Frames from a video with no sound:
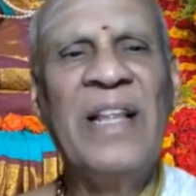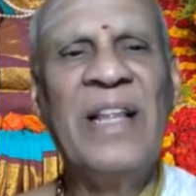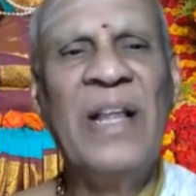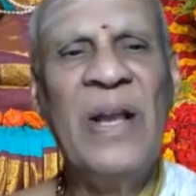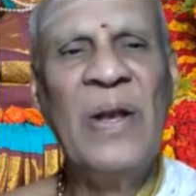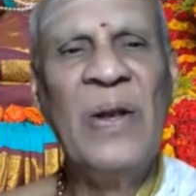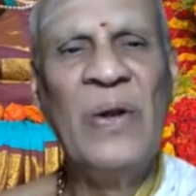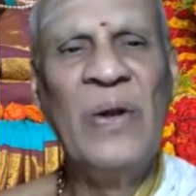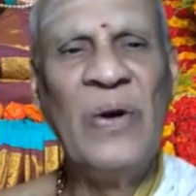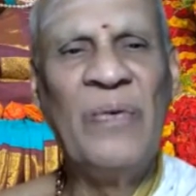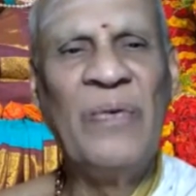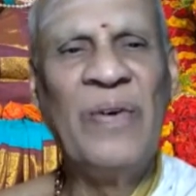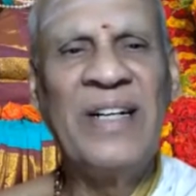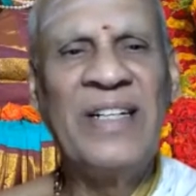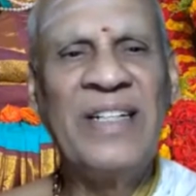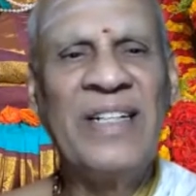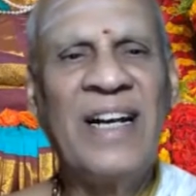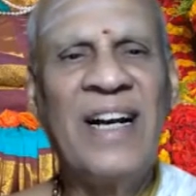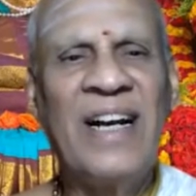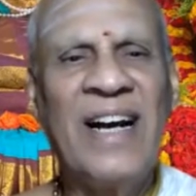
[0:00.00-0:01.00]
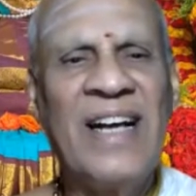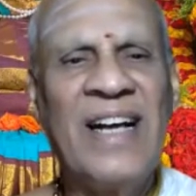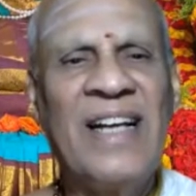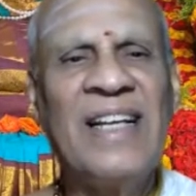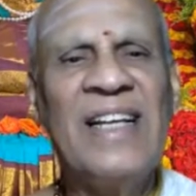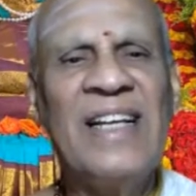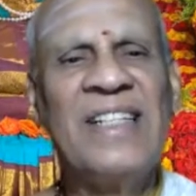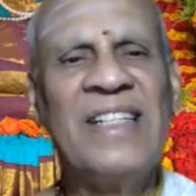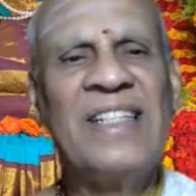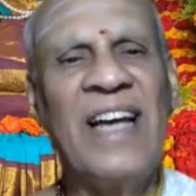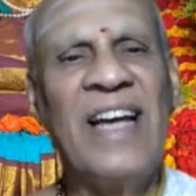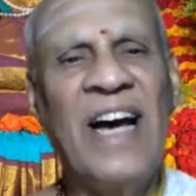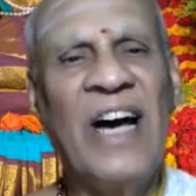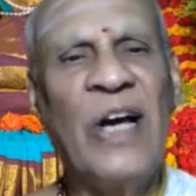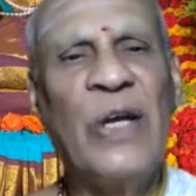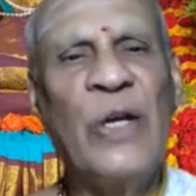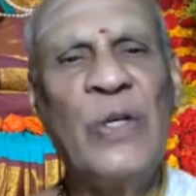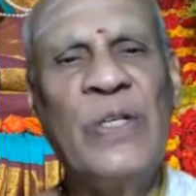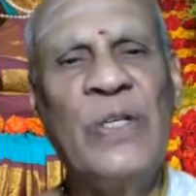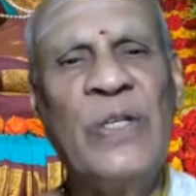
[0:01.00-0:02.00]
Tilyo Vrikshaha,
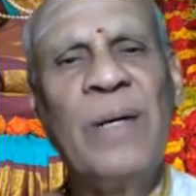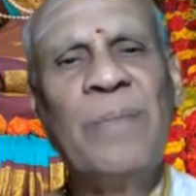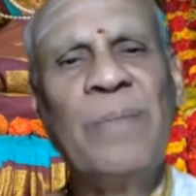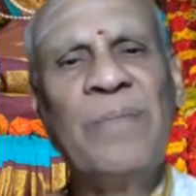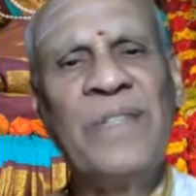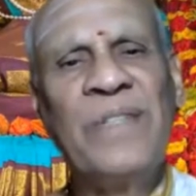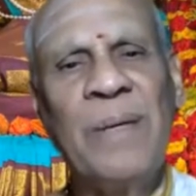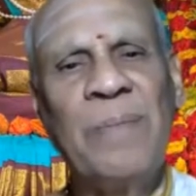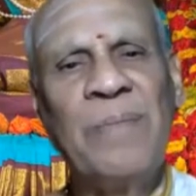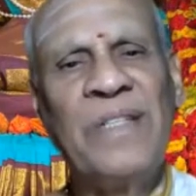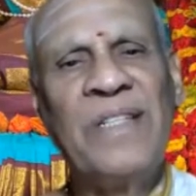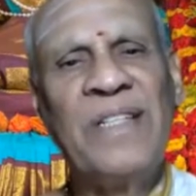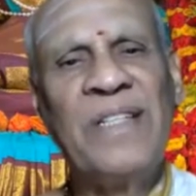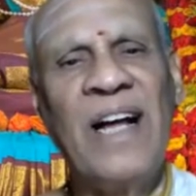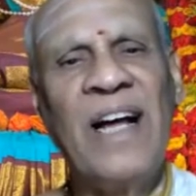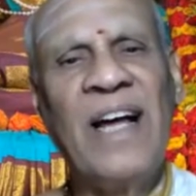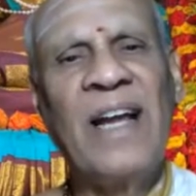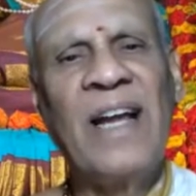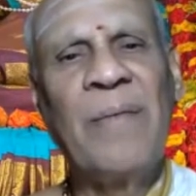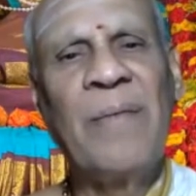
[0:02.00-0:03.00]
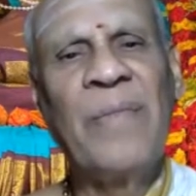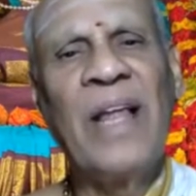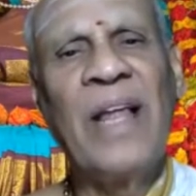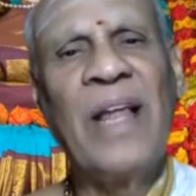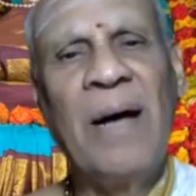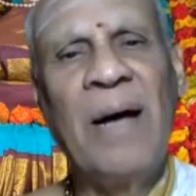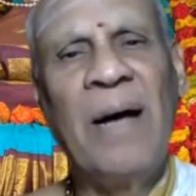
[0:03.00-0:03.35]
Saijyam Samsthanam,